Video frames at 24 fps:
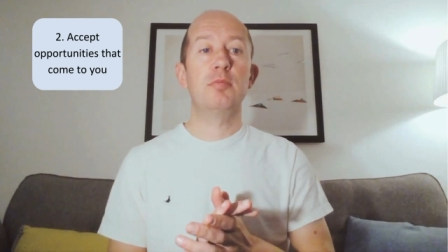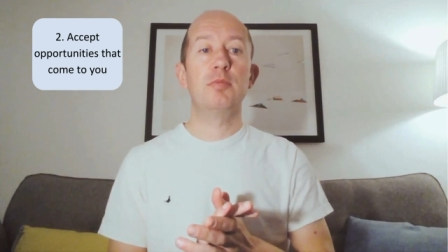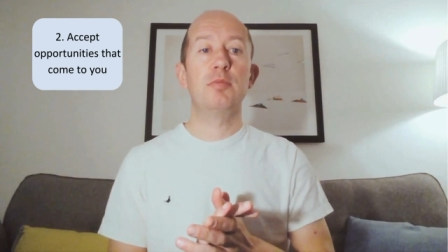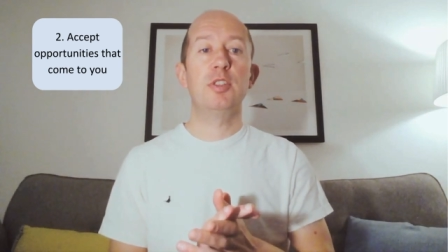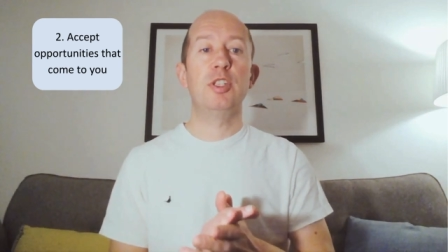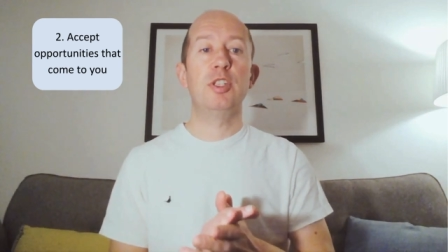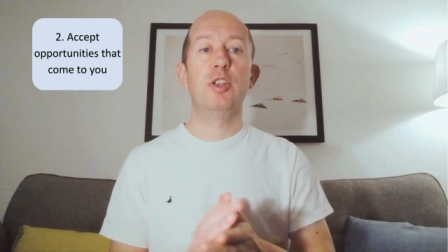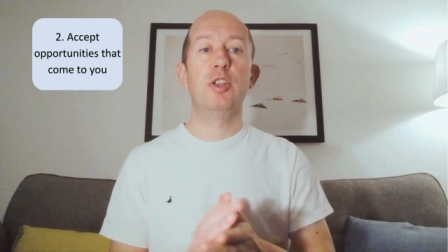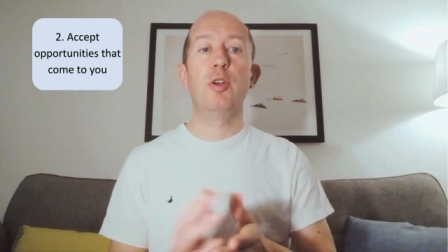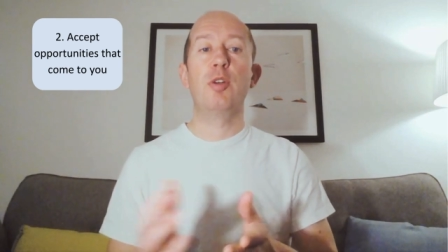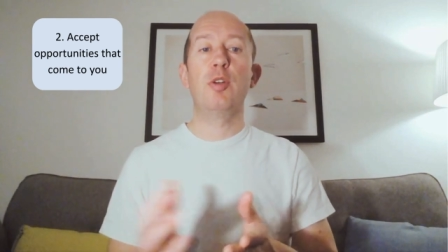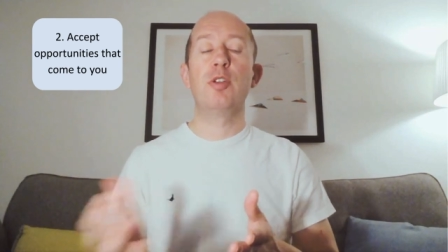
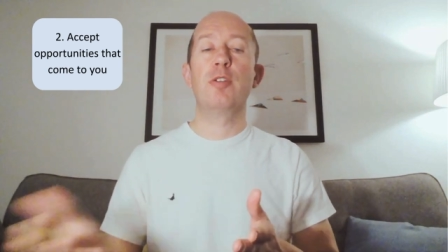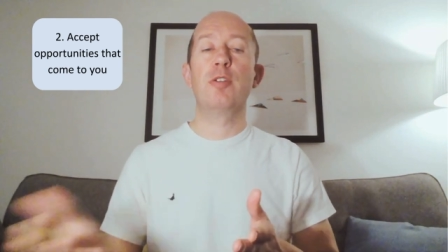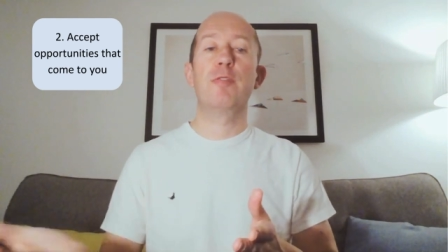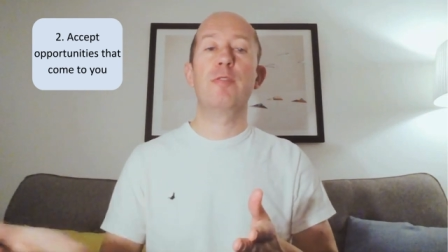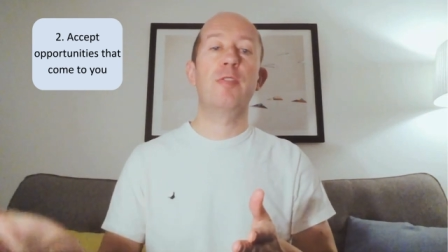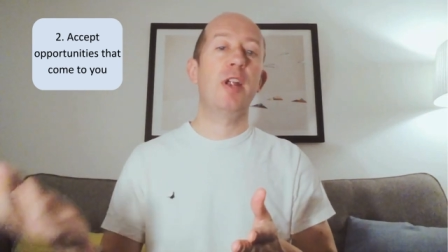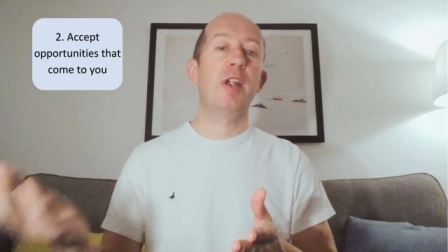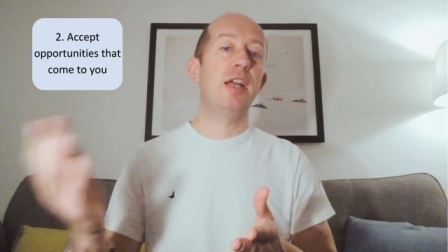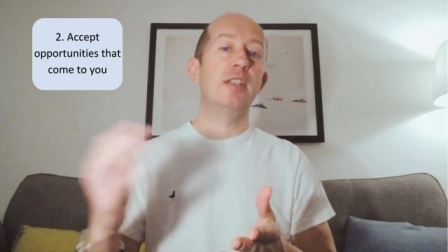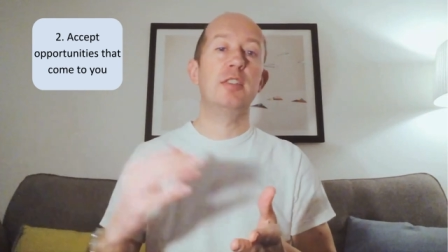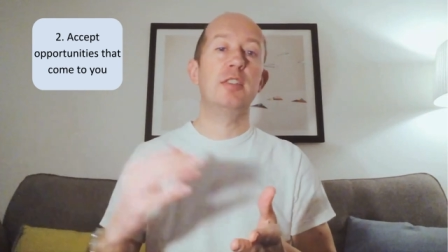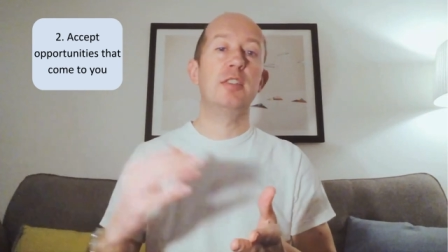You know, your
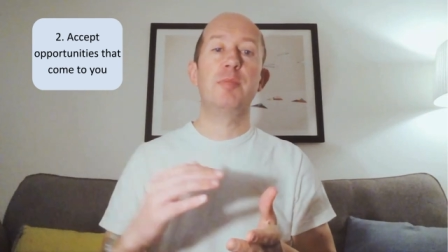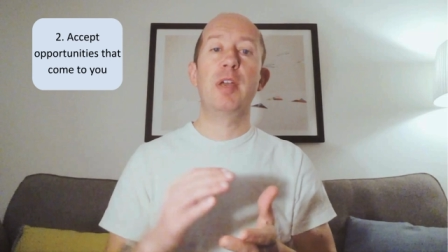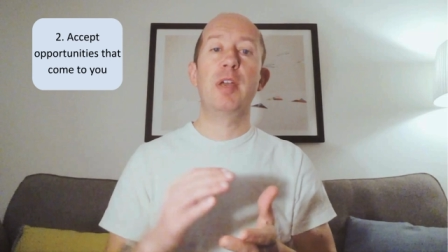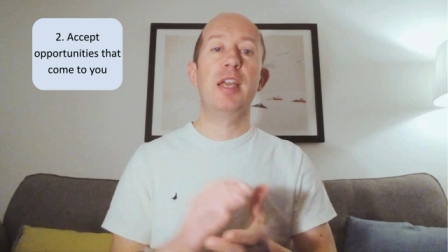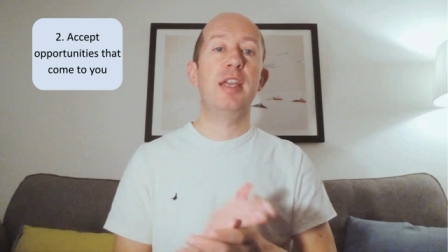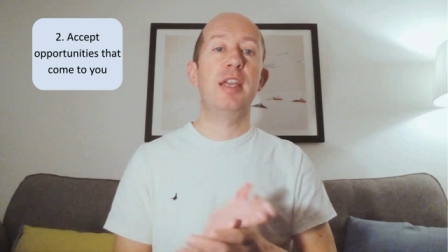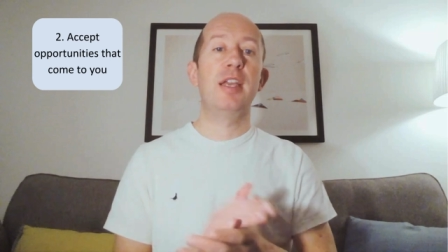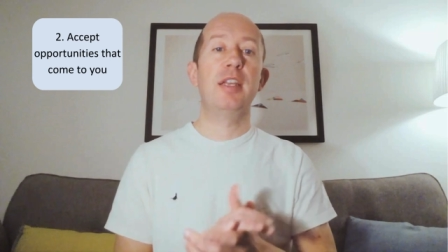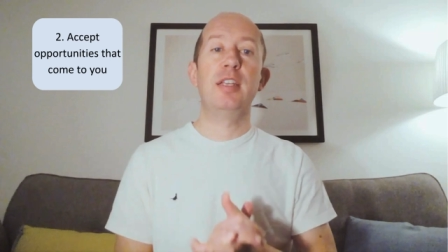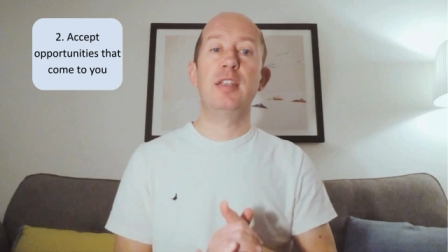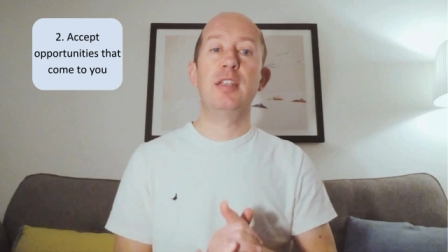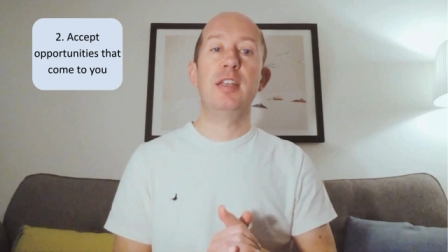friends
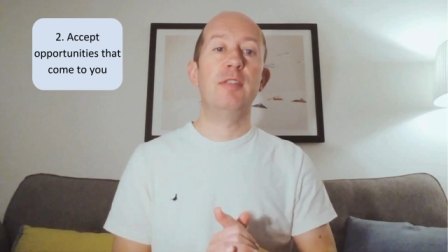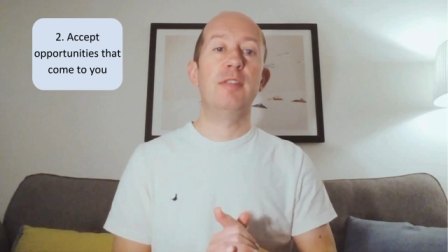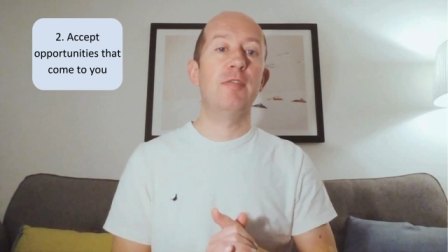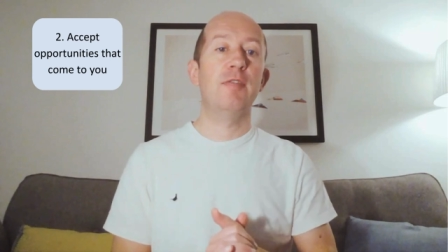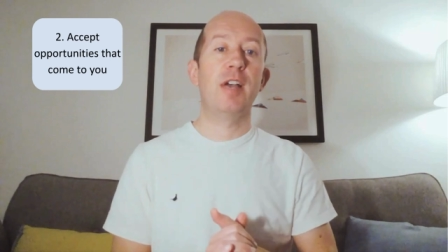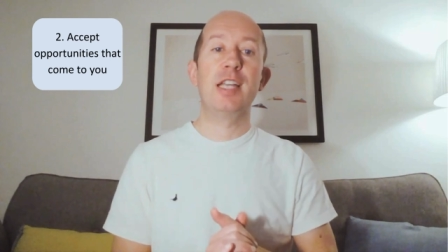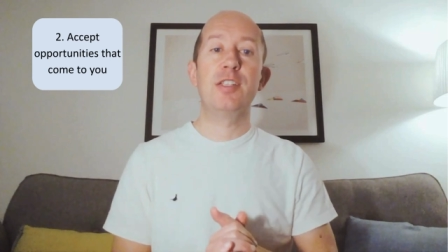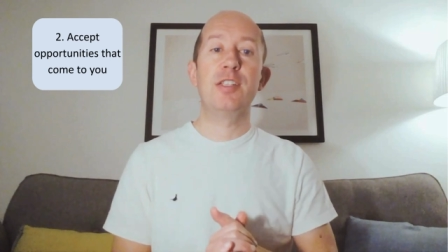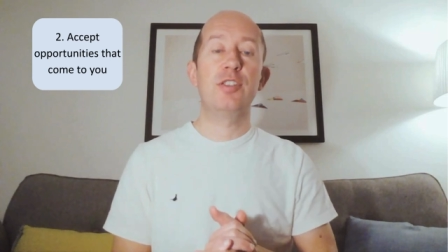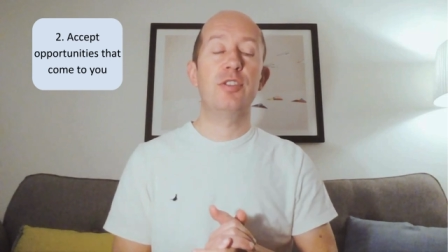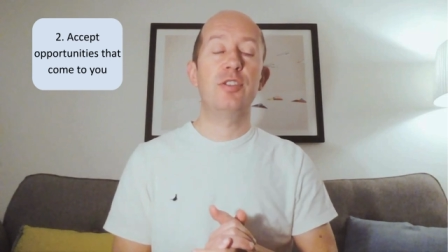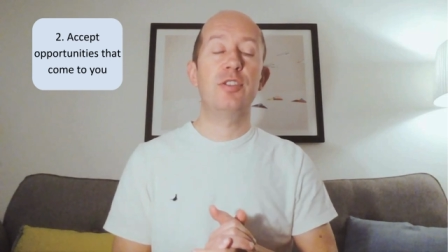may
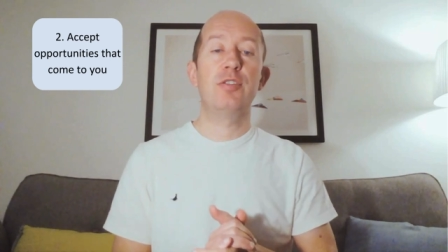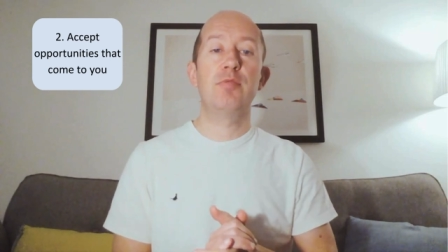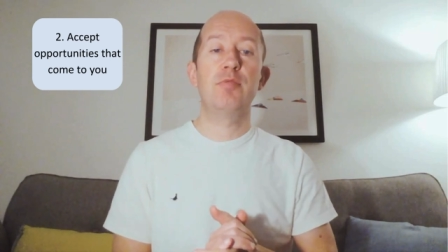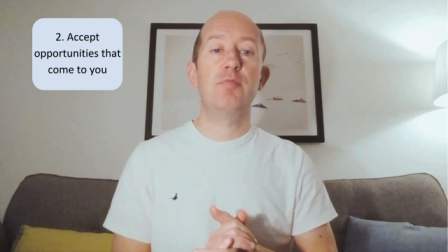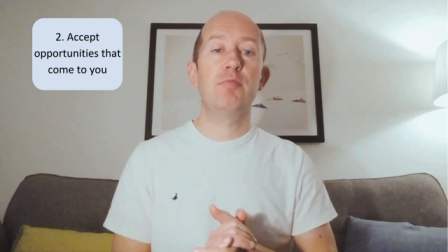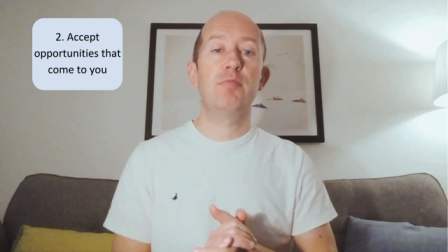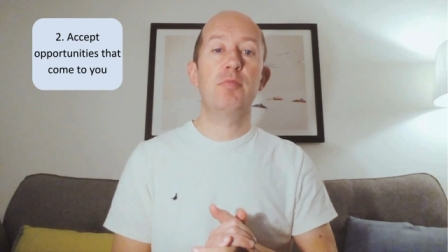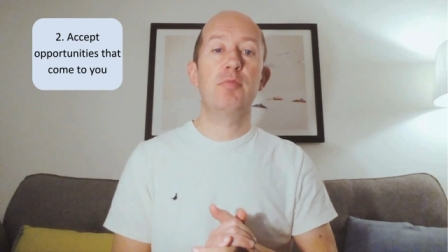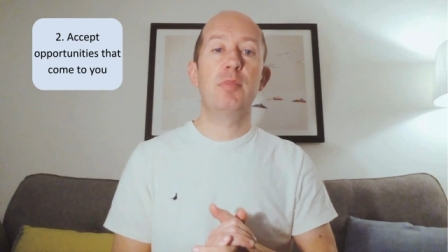invite you,